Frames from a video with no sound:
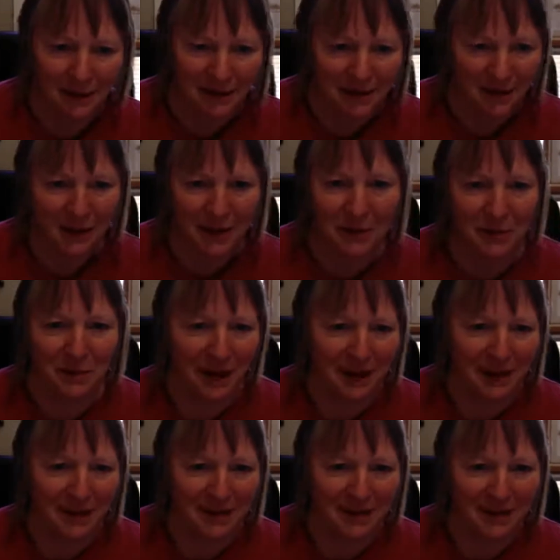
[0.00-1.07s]
So
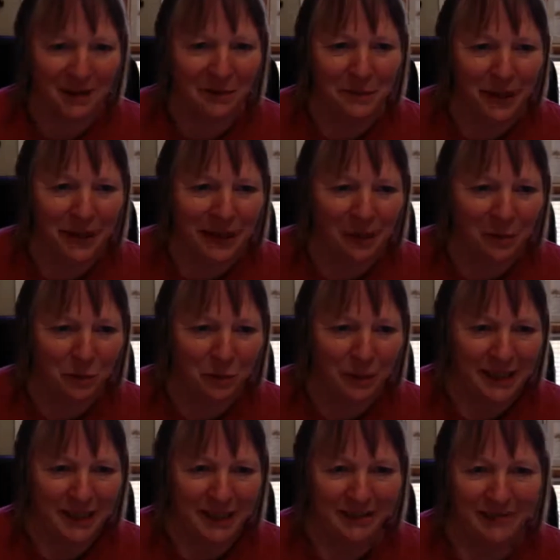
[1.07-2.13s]
nobody get all
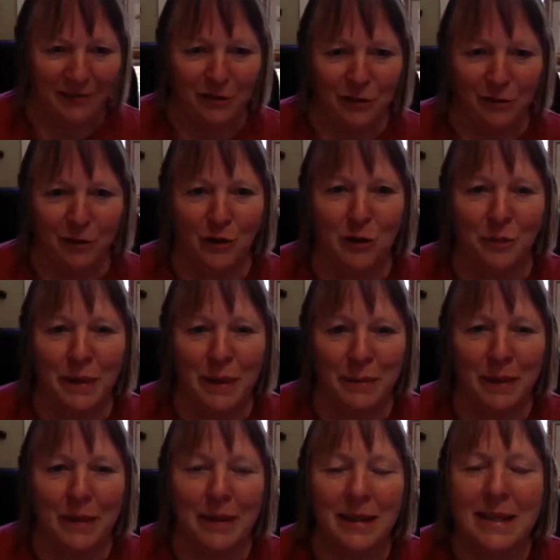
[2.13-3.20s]
pitiful for me,
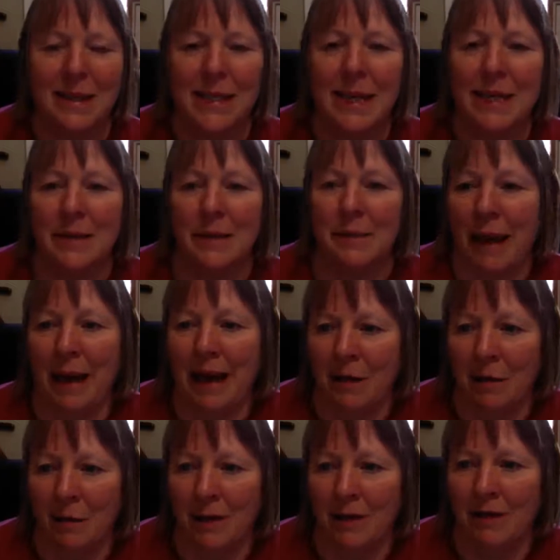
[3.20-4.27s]
but this is the
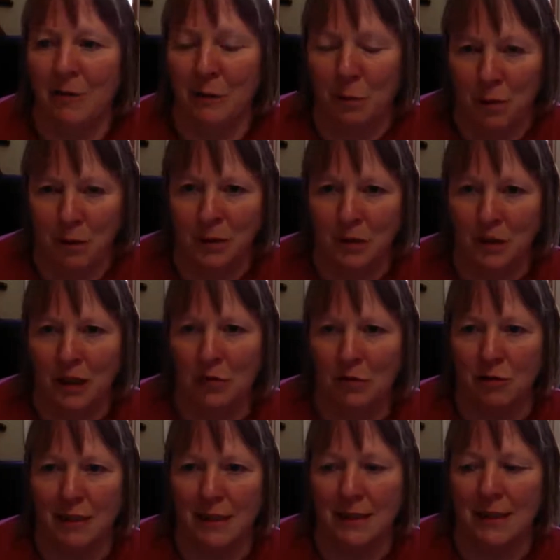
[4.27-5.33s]
power of a Pluto
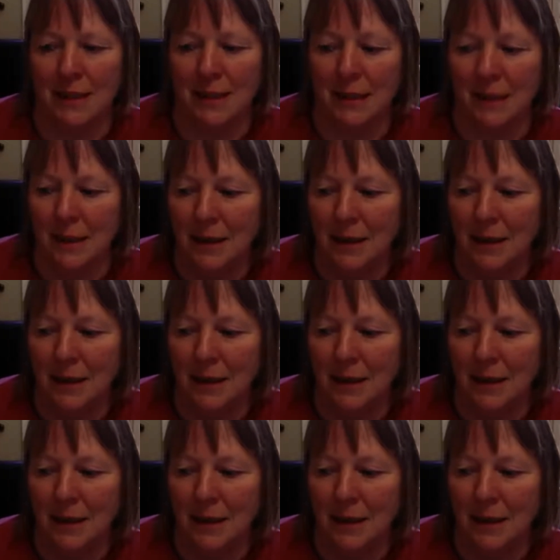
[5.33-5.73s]
transit.